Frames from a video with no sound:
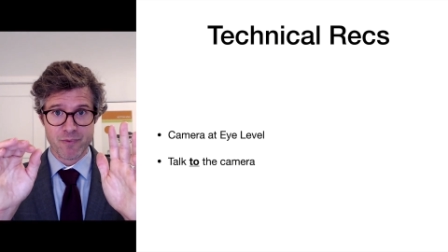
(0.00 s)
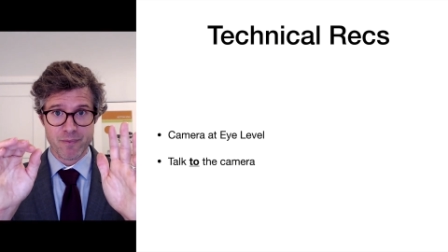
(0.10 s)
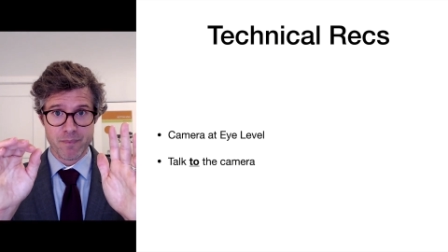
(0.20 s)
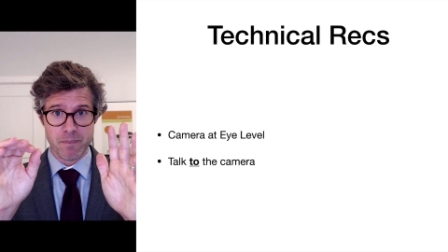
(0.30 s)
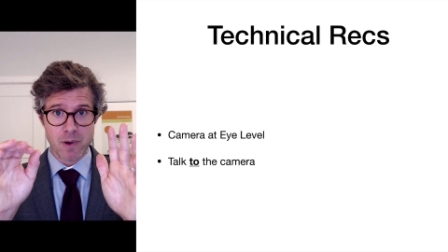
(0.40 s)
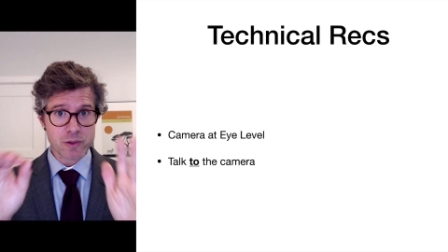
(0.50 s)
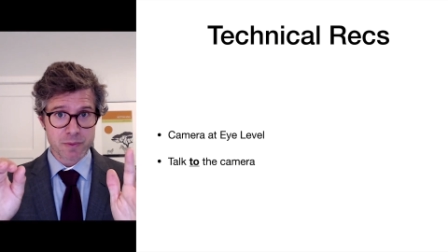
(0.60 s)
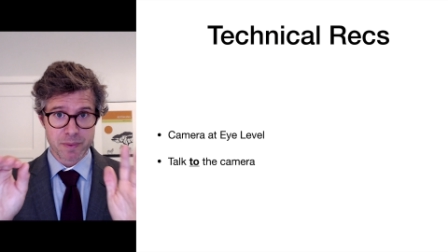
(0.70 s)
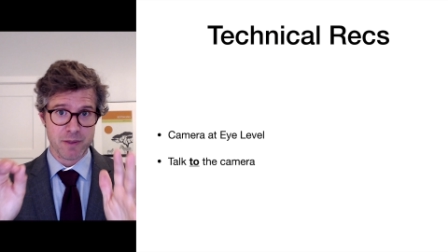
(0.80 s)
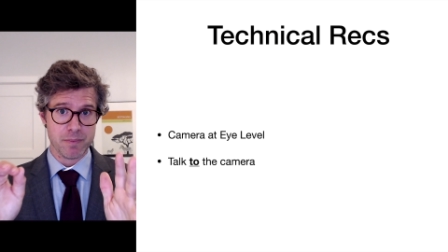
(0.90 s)

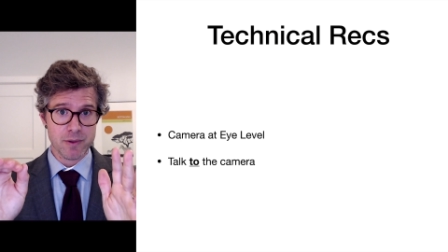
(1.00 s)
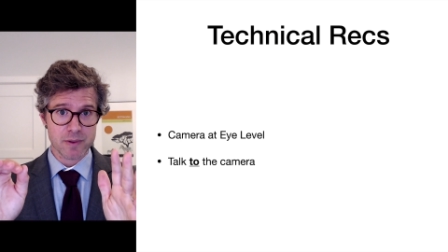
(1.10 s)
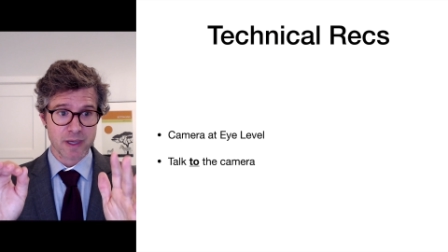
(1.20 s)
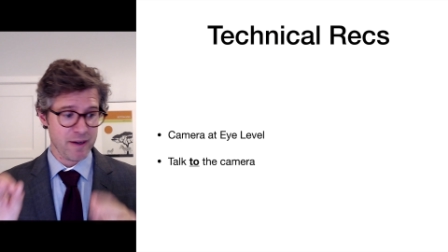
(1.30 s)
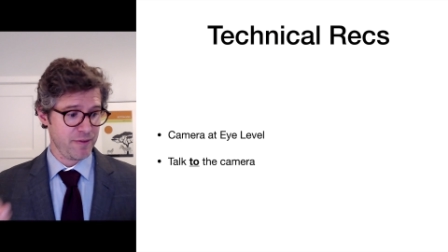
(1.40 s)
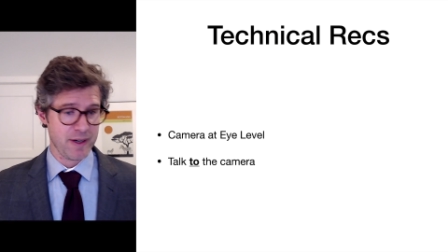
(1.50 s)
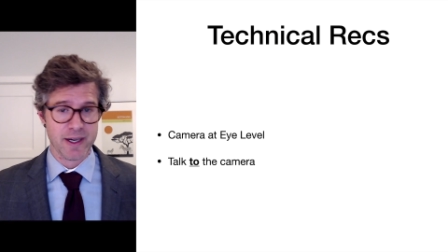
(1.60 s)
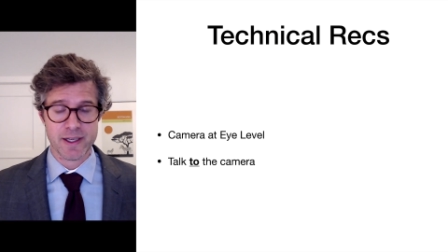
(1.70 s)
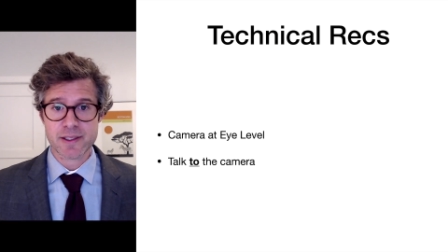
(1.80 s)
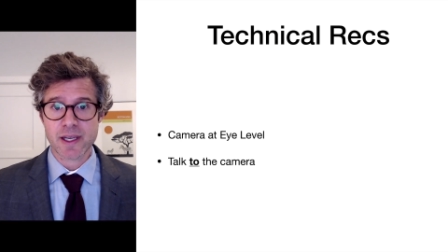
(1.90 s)
most people, I
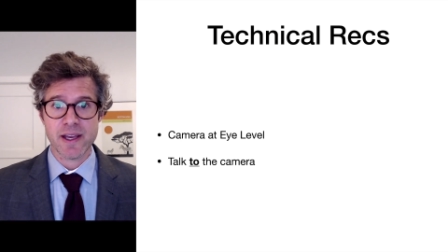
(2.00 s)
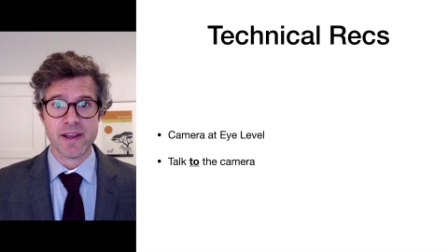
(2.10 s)
find,